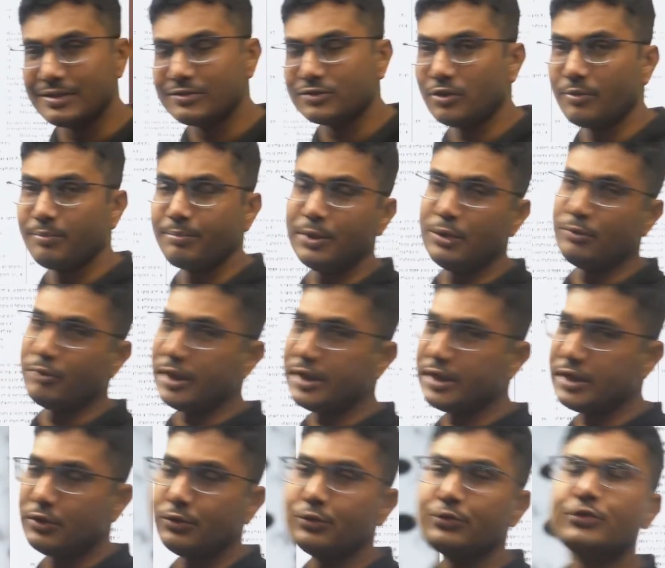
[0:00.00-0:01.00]
of
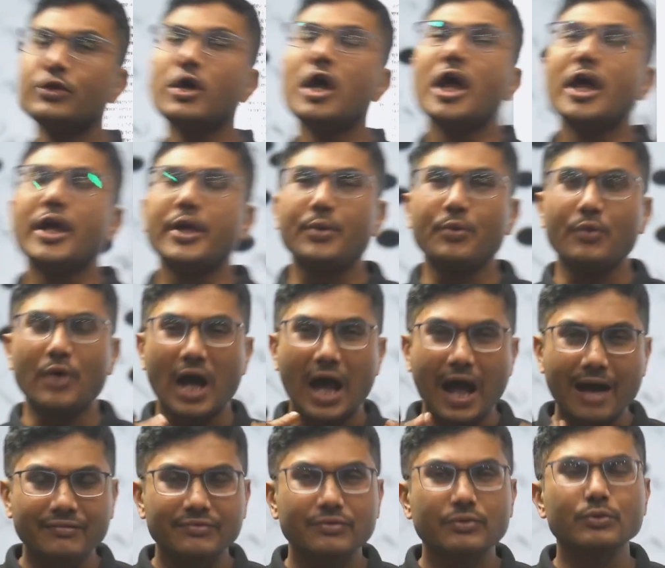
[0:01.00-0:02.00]
PYQs you
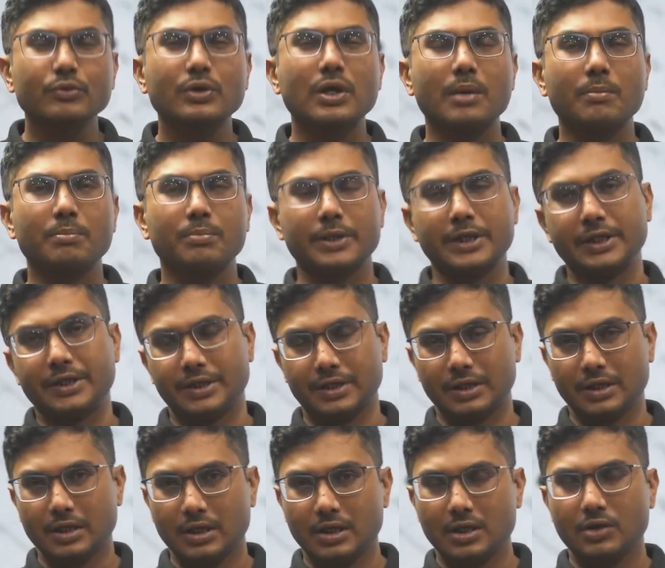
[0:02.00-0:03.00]
have to complete.
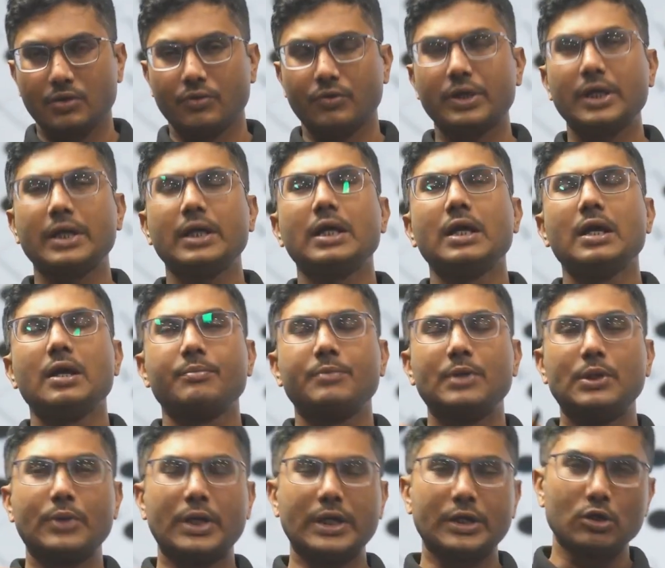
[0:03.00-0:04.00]
Okay,
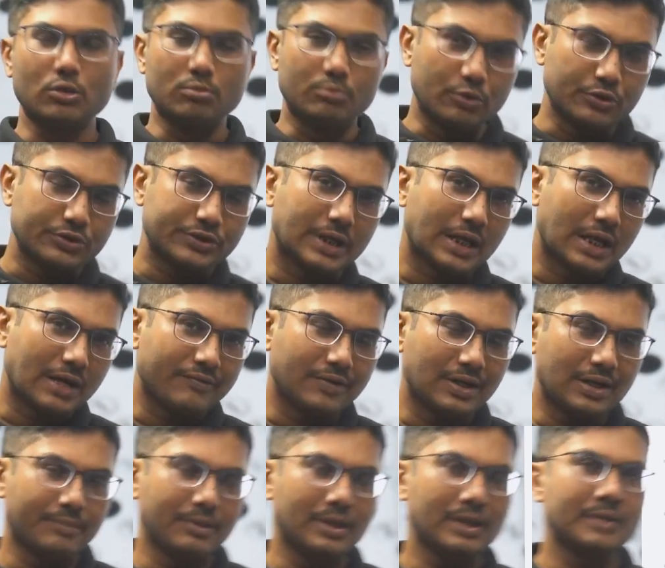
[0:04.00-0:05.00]
PYQ books are
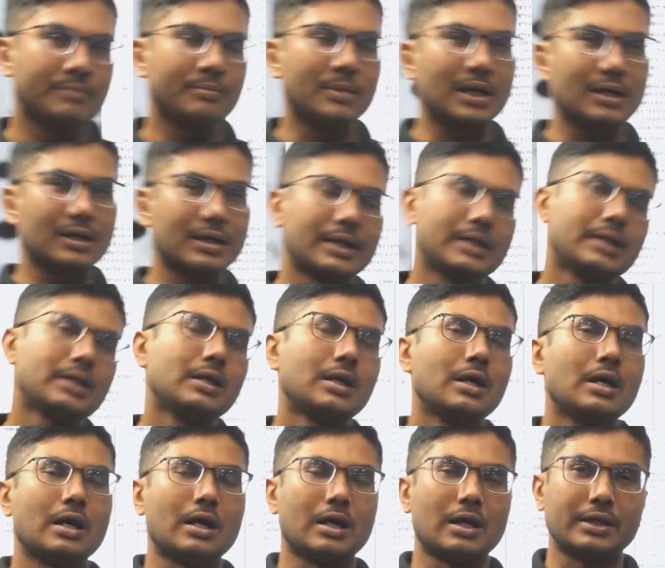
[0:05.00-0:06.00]
available in market.
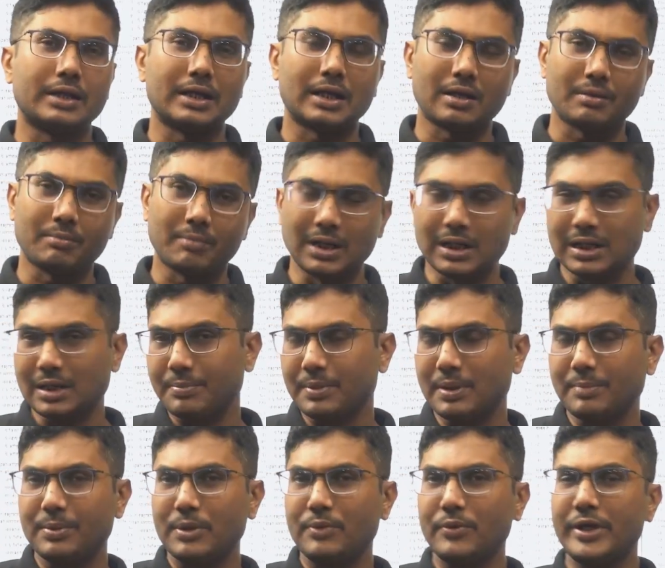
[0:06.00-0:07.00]
There are
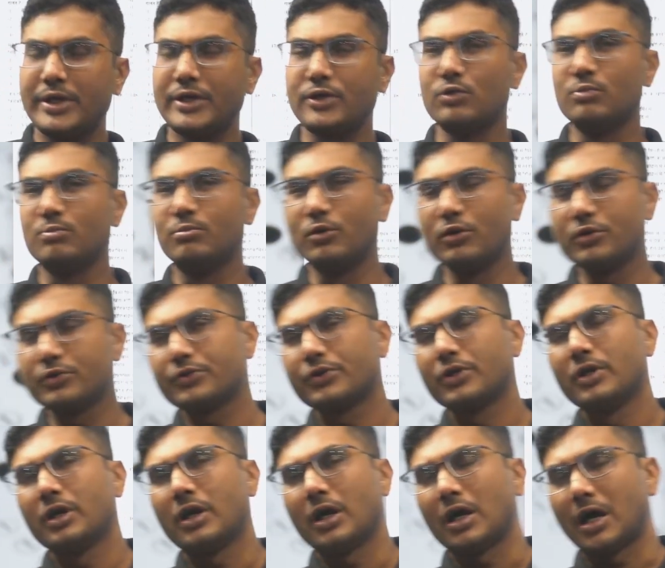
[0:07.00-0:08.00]
multiple PYQ books.
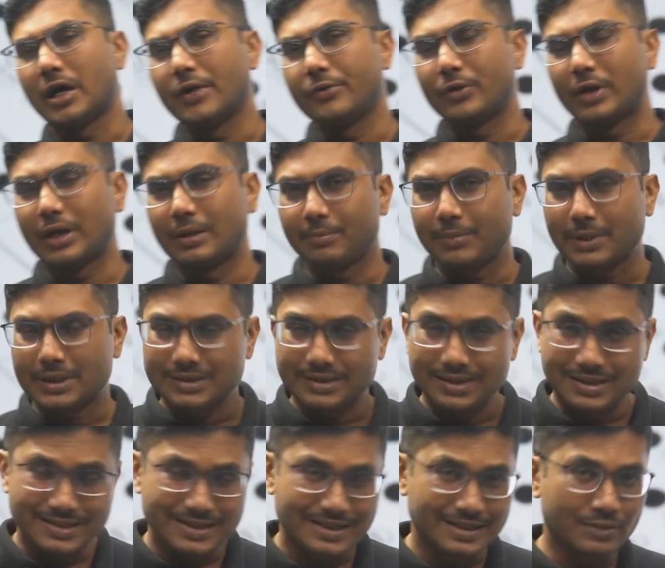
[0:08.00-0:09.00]
You can
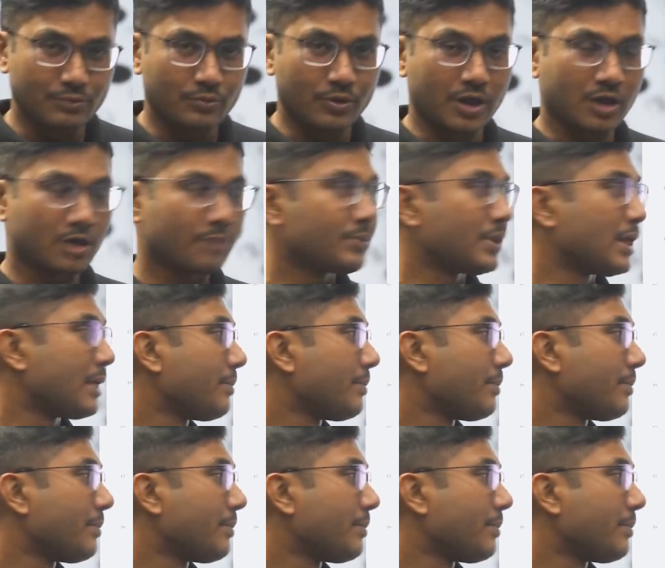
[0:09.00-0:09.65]
purchase any one of them